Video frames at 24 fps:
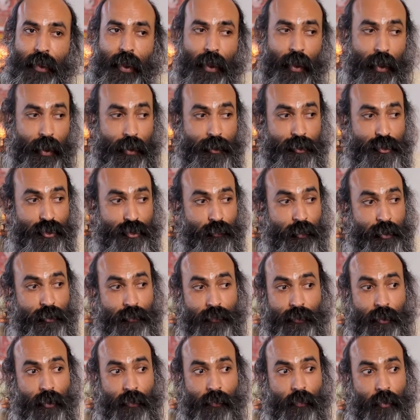Hence, we
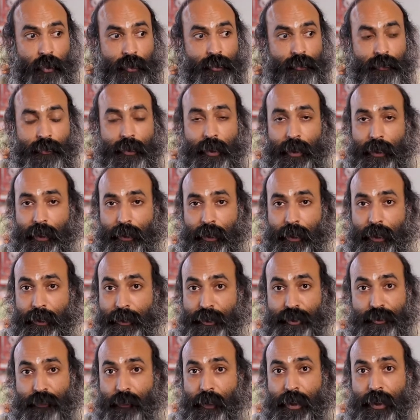do not want to die.
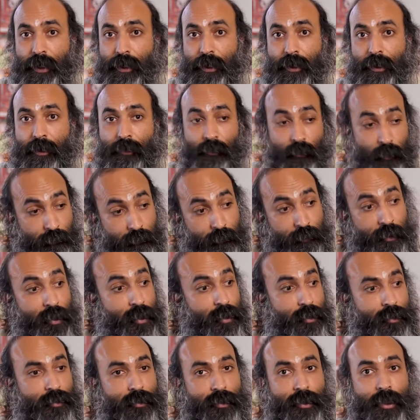Hence, we
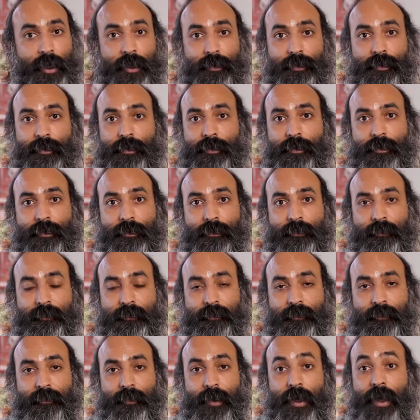fear the death.
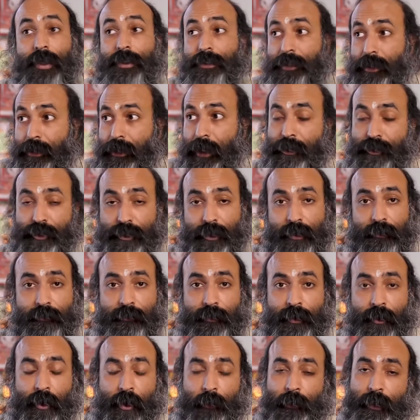It's a natural
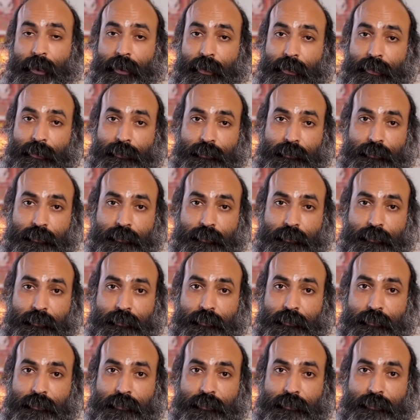phenomena.
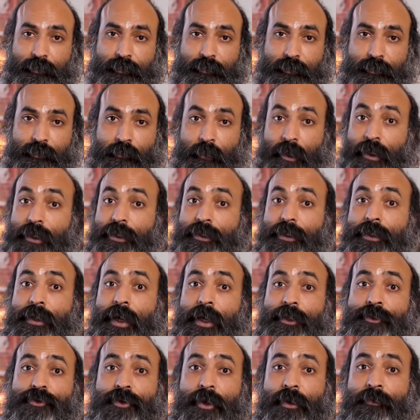But it's a
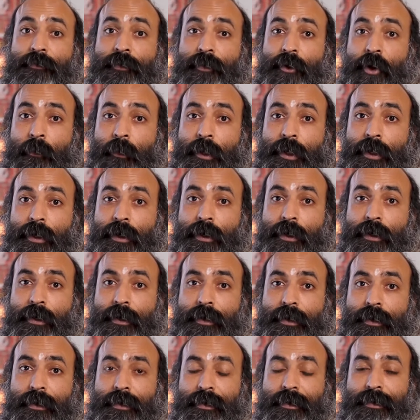natural phenomena
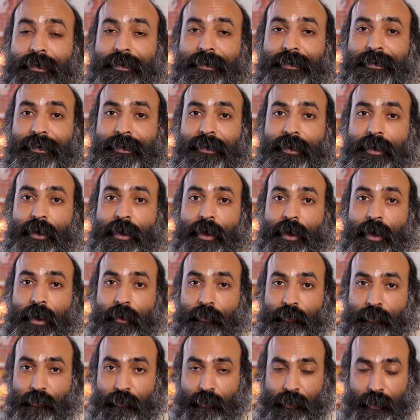
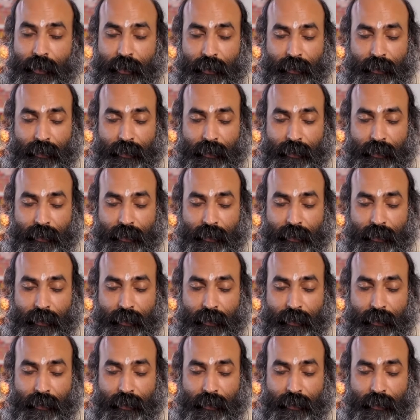if...